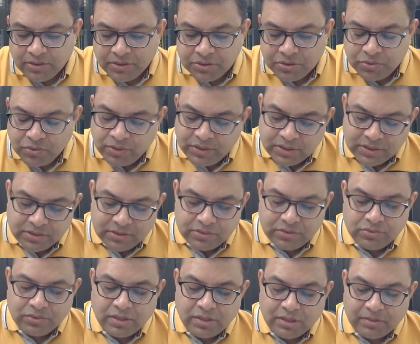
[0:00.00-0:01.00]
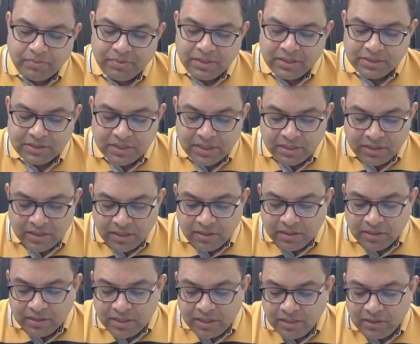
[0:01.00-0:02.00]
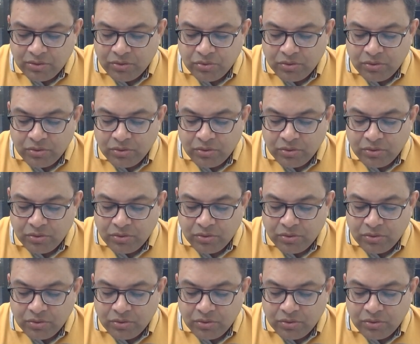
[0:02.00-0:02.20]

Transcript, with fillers: So his so Ratapala said, king,